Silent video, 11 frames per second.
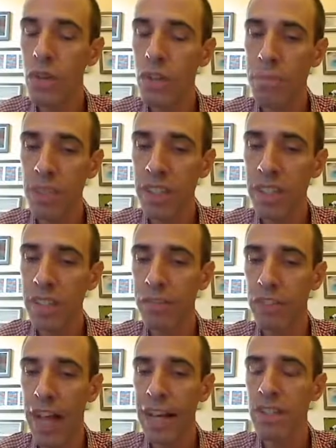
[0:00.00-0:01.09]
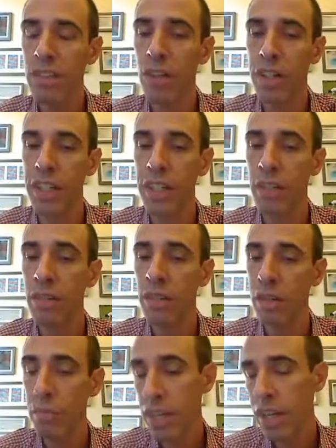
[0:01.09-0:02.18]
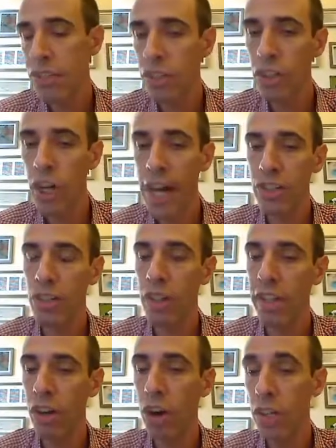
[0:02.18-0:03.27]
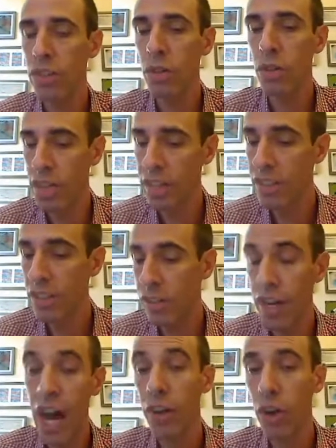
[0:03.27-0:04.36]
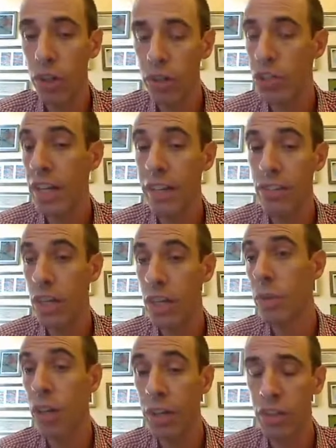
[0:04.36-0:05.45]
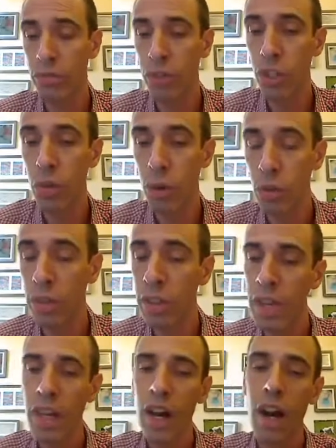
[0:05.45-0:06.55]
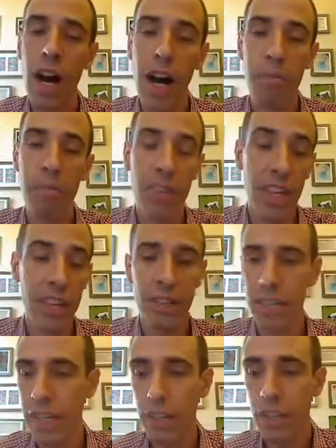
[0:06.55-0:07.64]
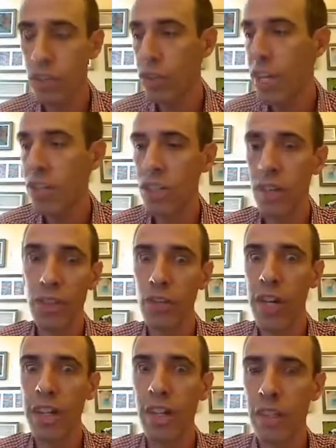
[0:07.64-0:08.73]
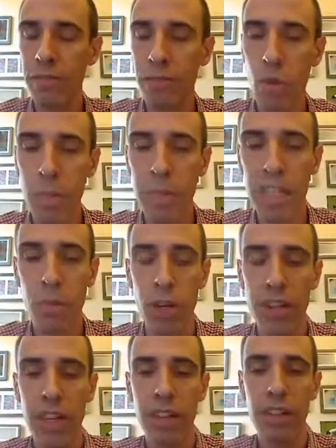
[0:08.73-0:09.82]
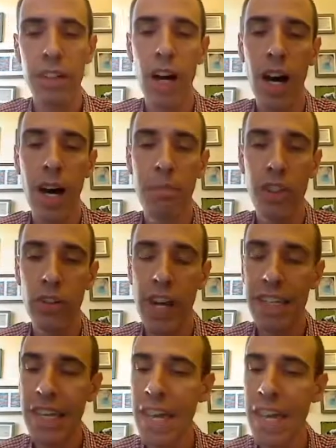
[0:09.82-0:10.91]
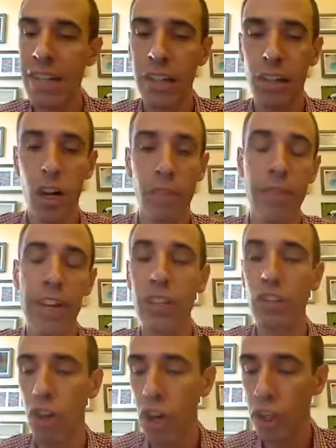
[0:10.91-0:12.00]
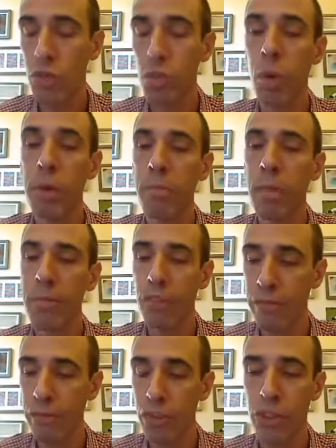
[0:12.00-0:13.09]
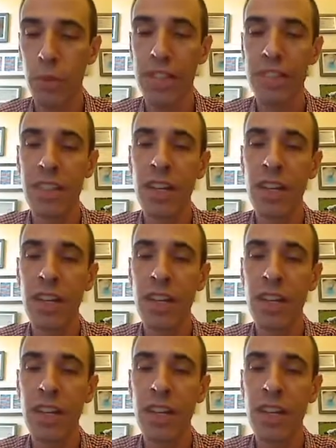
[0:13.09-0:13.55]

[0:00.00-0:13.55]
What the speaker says: completely flat on here because there are actually also things that are not autogenics going on in the real world. Things like the creation of the Great Unconformity within the Grand Canyon are very large, what we might refer to as